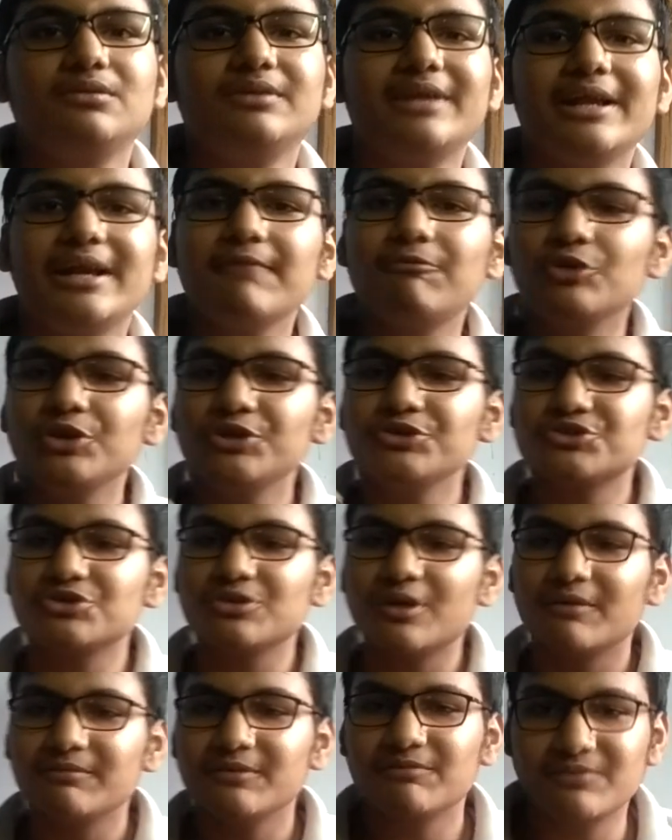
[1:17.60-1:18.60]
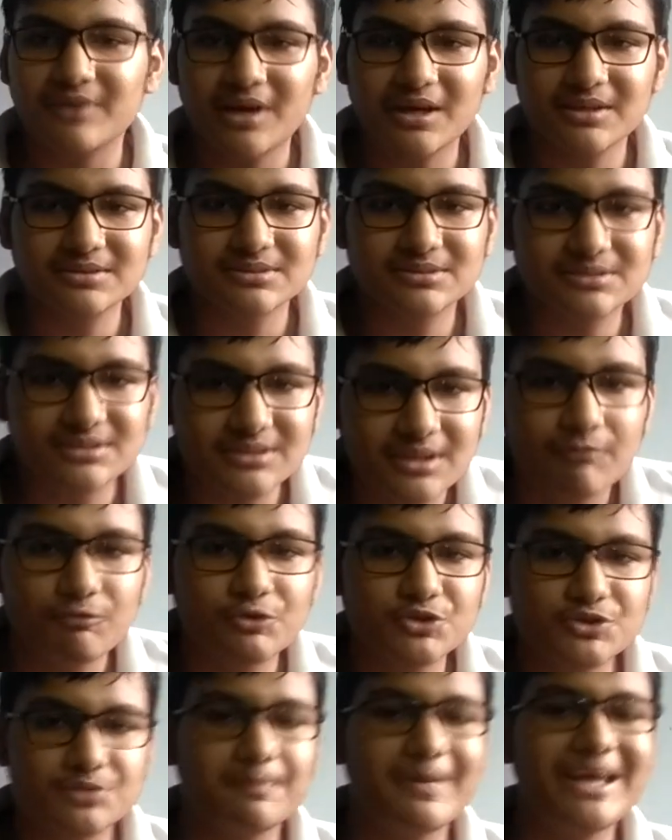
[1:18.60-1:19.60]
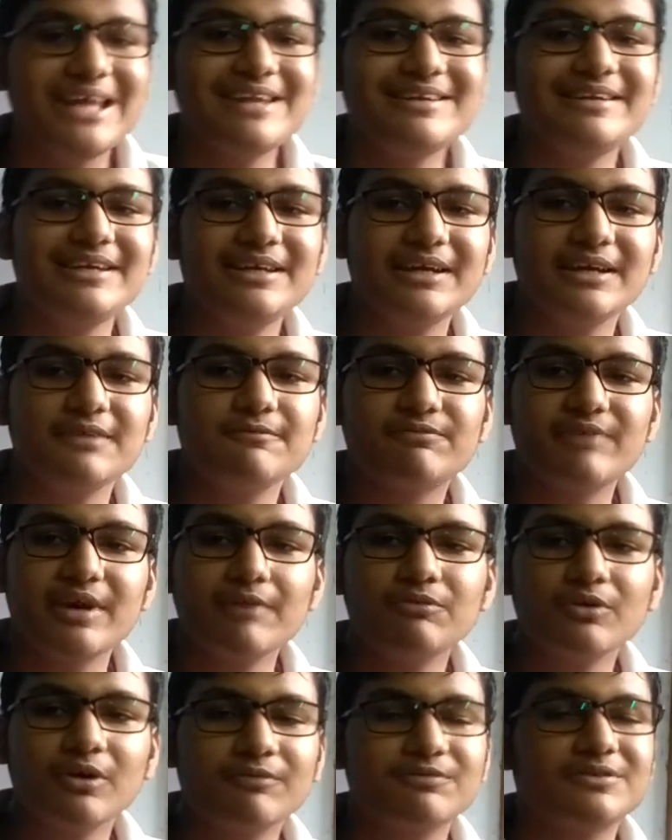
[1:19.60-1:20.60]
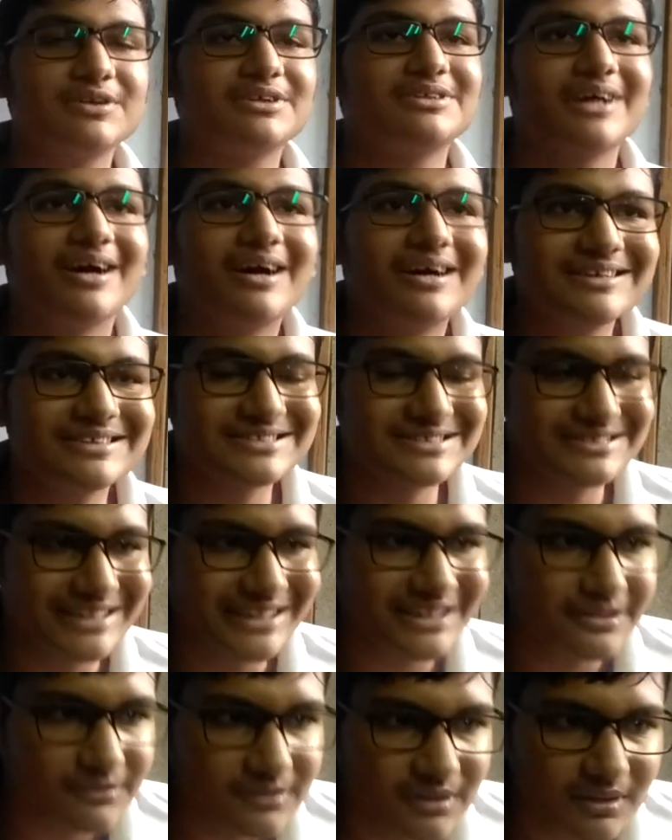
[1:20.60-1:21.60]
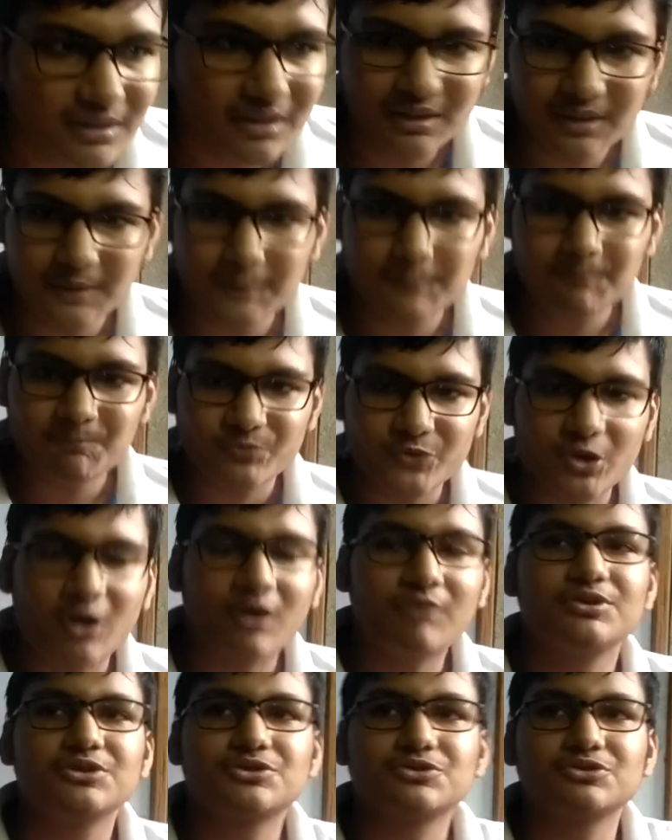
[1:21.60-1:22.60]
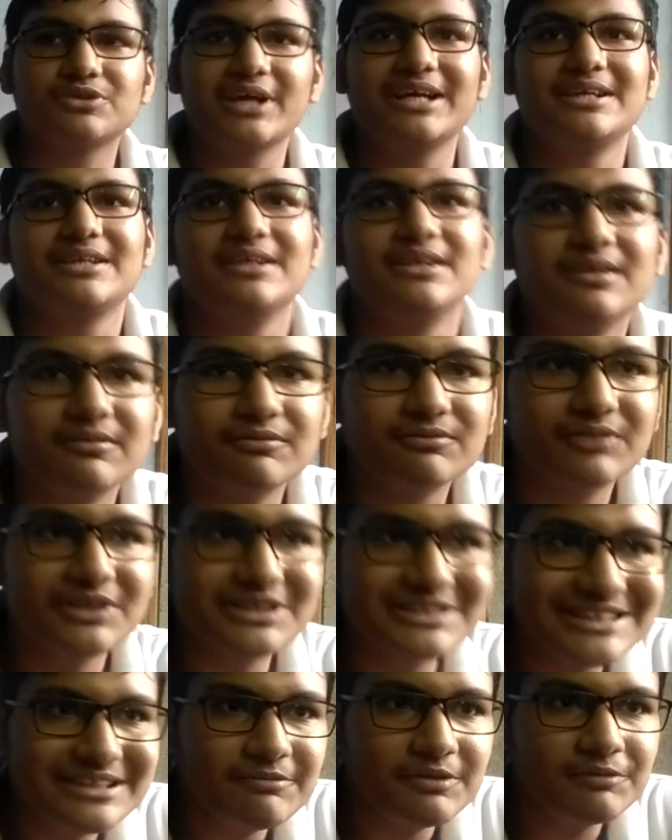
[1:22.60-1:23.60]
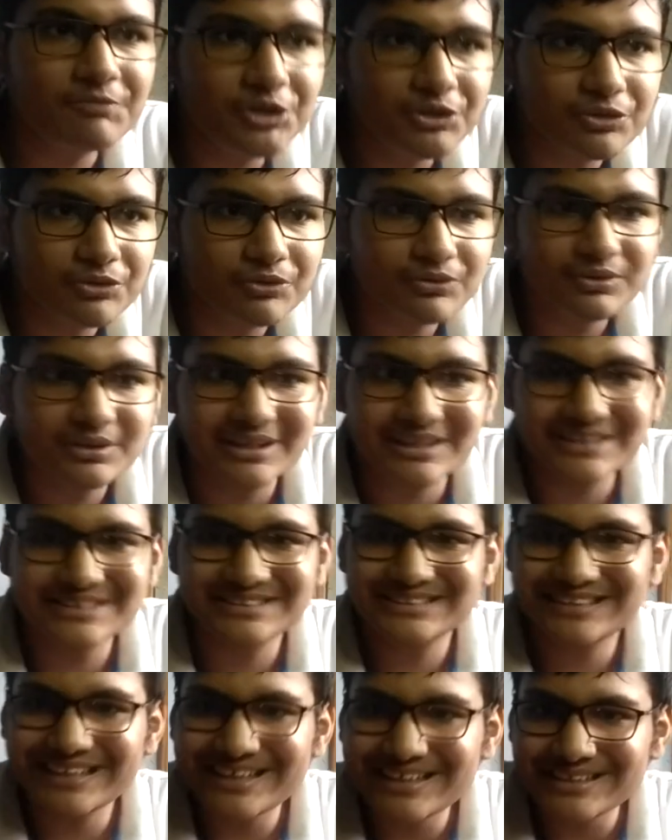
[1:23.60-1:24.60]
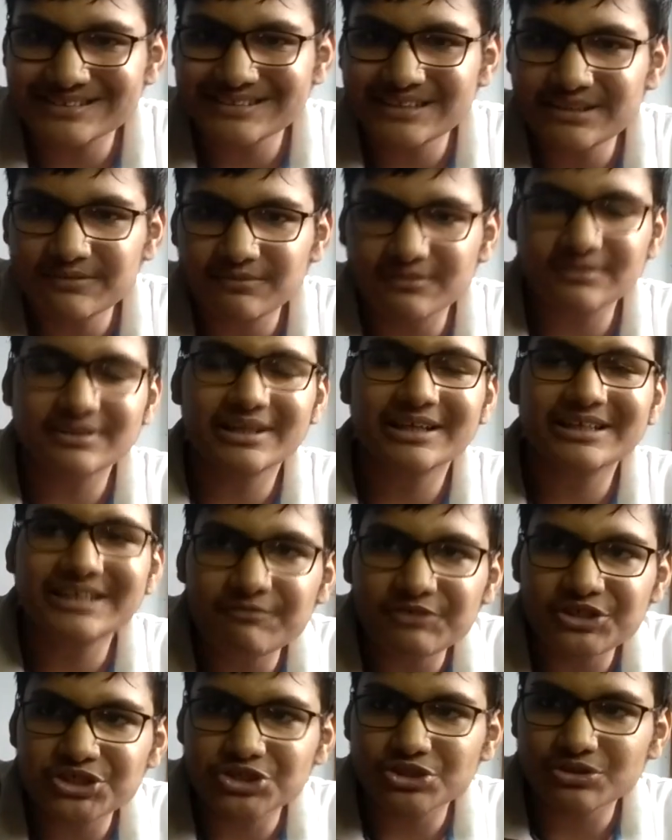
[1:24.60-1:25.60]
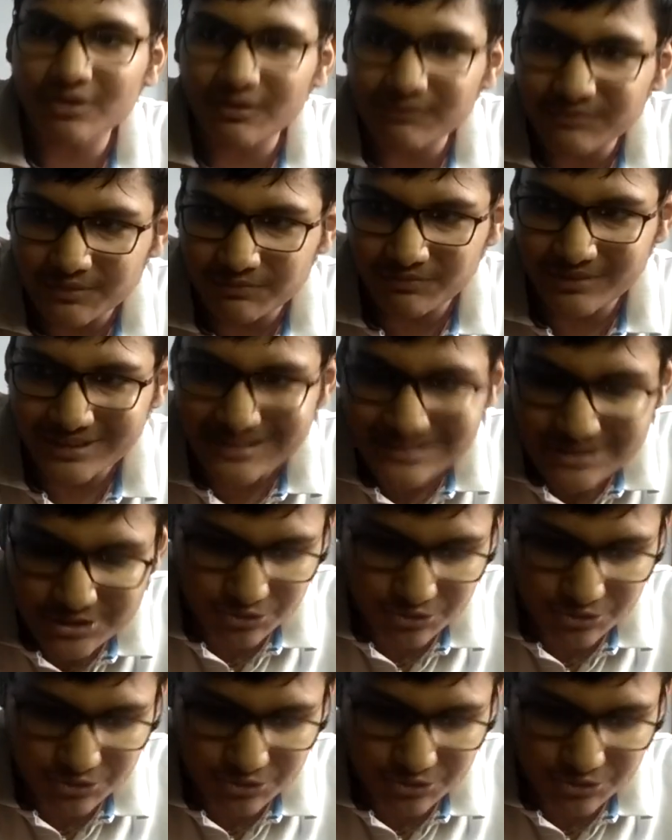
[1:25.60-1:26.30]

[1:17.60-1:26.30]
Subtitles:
the revolution of the France was mainly in favor of the third state of the society. Firstly, we will know the division of the French